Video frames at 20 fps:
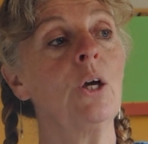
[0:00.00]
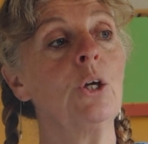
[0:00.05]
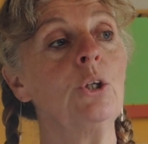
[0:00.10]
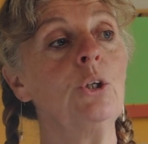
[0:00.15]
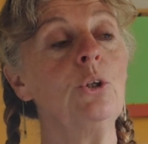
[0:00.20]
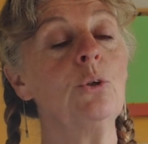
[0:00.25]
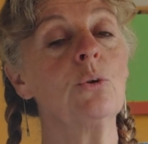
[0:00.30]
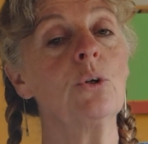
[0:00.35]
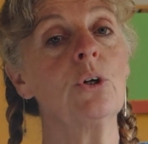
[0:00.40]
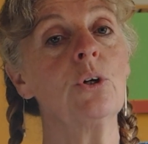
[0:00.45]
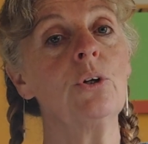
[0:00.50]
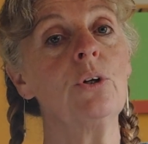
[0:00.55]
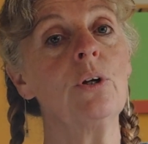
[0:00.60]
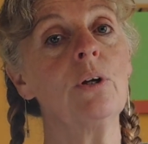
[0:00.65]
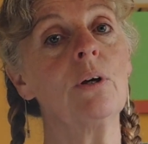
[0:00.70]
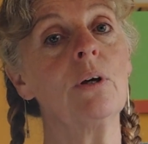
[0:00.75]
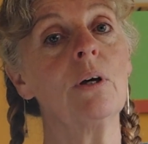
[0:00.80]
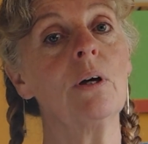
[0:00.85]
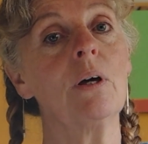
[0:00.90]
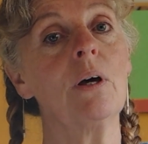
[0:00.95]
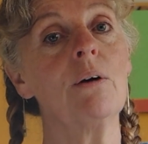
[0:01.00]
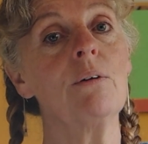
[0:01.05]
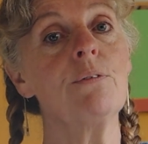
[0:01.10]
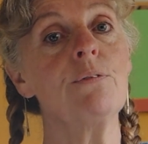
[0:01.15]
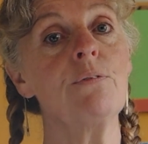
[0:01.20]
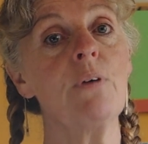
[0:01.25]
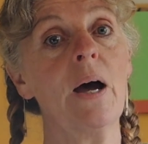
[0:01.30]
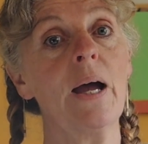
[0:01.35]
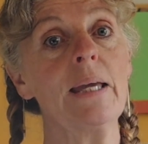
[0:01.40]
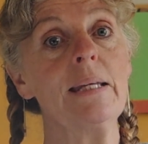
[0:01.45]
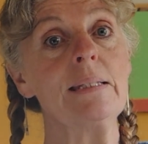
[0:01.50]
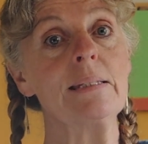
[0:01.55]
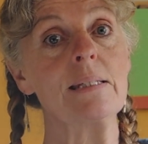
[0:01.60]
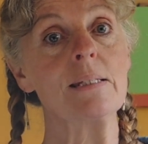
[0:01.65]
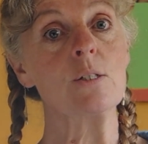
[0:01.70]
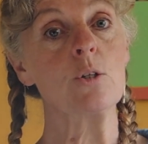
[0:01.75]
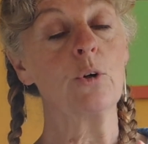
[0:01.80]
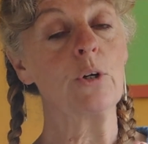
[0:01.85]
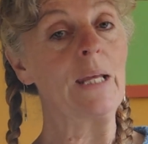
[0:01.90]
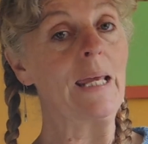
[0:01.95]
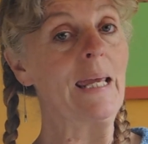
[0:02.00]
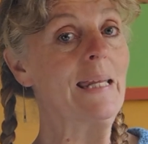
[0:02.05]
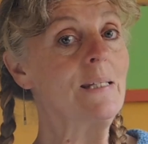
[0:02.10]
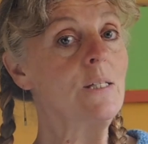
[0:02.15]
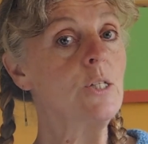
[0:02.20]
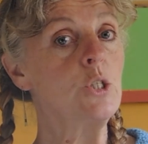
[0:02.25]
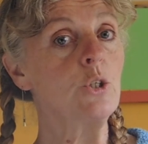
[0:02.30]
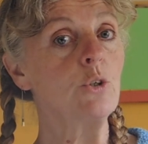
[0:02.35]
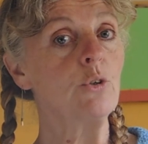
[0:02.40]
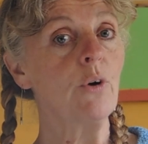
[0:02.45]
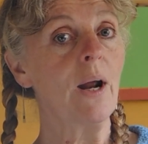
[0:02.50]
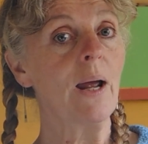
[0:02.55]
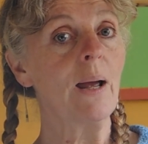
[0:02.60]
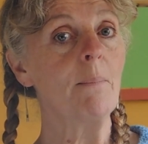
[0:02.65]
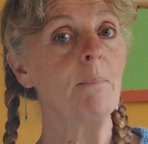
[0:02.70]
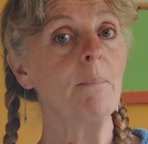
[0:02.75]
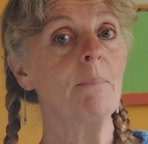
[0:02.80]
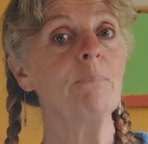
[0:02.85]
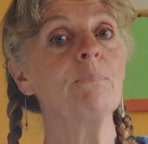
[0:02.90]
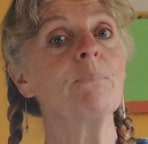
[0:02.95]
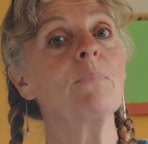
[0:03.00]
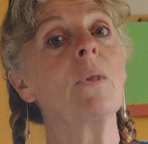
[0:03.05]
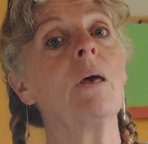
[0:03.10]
you can find it on Instagram,